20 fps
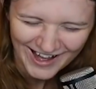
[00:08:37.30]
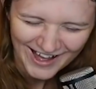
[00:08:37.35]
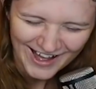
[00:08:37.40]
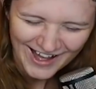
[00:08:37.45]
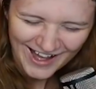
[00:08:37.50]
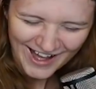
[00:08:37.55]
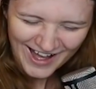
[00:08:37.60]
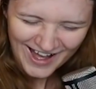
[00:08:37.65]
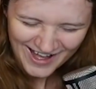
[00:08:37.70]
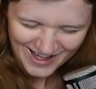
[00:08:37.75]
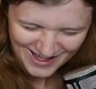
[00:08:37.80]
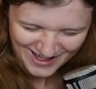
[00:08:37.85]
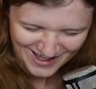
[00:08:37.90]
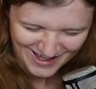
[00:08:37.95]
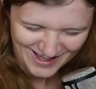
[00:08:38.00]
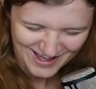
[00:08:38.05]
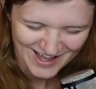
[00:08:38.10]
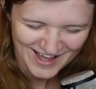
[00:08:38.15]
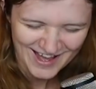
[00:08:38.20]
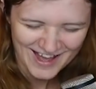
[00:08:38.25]

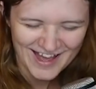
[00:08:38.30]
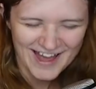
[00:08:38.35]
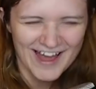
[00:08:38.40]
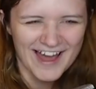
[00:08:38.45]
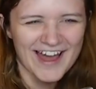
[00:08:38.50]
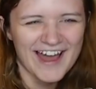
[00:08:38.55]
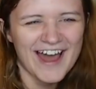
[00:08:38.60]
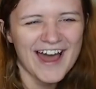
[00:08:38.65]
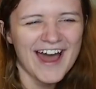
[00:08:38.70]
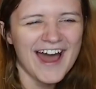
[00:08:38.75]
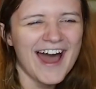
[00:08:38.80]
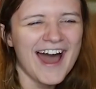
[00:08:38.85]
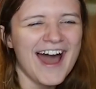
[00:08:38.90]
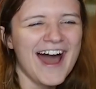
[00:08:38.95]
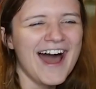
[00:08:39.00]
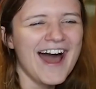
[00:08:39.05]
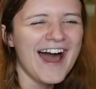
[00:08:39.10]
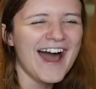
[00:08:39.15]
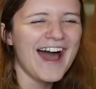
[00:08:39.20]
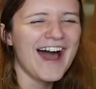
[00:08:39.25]

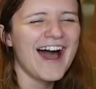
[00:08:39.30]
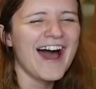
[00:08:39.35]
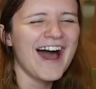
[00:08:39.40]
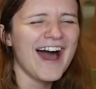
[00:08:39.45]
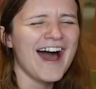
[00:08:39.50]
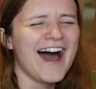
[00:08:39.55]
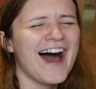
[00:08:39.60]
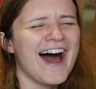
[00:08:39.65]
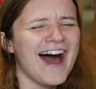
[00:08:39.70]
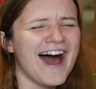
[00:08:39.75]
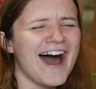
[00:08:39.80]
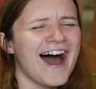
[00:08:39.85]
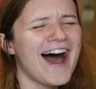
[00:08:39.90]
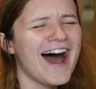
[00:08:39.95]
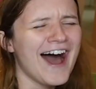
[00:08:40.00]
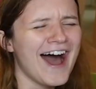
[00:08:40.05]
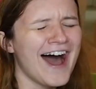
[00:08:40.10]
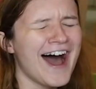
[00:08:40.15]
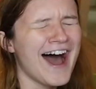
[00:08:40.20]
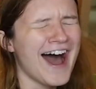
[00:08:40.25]

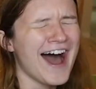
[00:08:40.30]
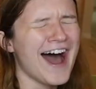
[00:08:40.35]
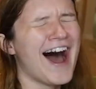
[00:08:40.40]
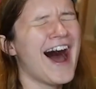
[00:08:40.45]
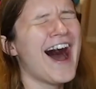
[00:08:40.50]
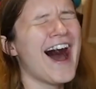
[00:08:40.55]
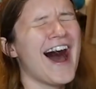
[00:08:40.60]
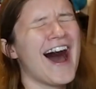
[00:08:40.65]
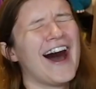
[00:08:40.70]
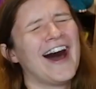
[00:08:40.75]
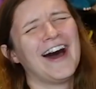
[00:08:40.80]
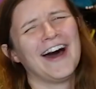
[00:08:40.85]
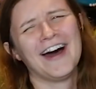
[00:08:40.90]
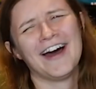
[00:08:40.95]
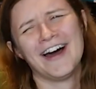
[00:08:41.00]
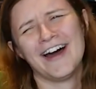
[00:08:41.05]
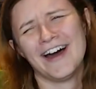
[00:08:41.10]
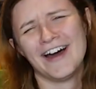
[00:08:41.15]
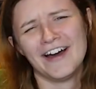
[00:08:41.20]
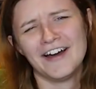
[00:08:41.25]

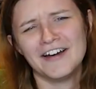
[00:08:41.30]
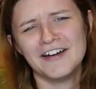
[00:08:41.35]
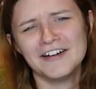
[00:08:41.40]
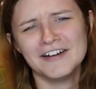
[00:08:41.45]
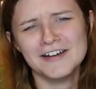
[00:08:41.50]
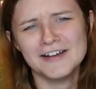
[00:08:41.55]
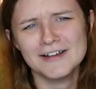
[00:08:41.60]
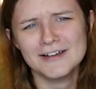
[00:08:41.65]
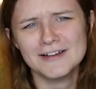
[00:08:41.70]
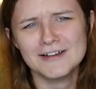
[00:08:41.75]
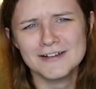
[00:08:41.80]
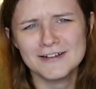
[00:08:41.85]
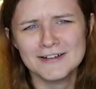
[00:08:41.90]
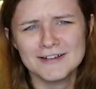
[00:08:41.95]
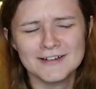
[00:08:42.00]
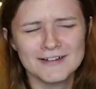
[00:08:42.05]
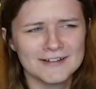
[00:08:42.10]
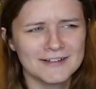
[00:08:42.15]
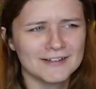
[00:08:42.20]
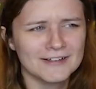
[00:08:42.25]

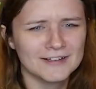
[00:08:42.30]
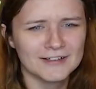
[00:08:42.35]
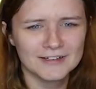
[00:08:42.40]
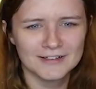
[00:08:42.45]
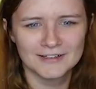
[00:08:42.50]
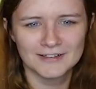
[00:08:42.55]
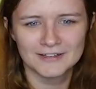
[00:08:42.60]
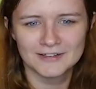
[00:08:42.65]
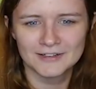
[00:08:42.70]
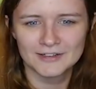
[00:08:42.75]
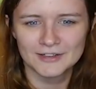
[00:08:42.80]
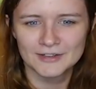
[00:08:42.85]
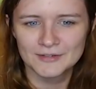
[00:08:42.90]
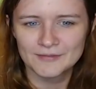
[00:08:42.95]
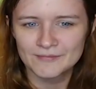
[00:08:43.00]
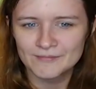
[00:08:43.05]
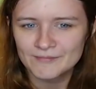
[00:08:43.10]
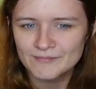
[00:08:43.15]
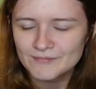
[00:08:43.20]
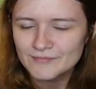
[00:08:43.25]

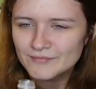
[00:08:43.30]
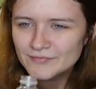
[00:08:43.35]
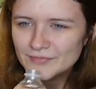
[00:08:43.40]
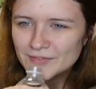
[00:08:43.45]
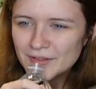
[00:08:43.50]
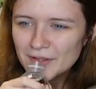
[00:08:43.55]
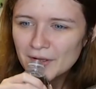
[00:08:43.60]
(silent)